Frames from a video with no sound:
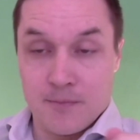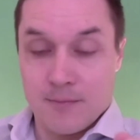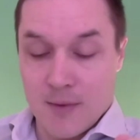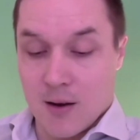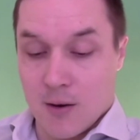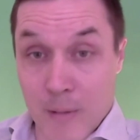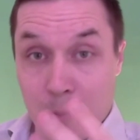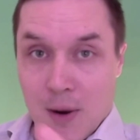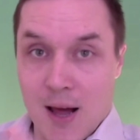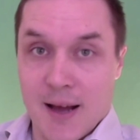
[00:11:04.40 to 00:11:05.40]
uh,
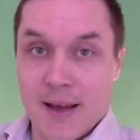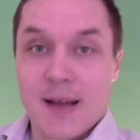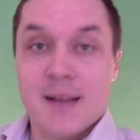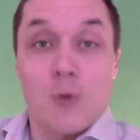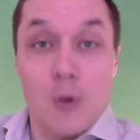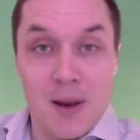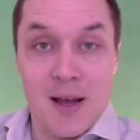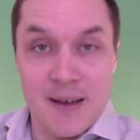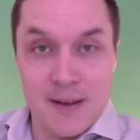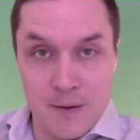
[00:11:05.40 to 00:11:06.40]
reply and
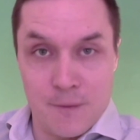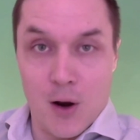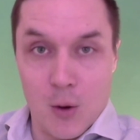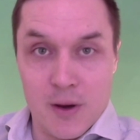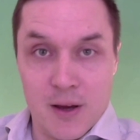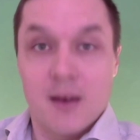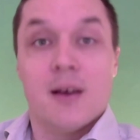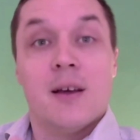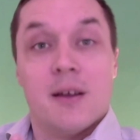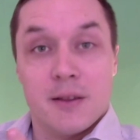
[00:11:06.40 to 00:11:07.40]
reply the following
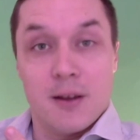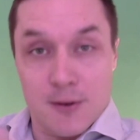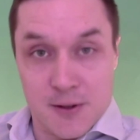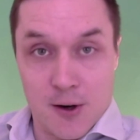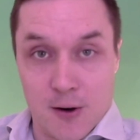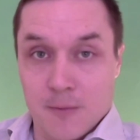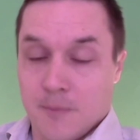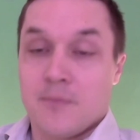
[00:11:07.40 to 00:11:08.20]
Dear sir,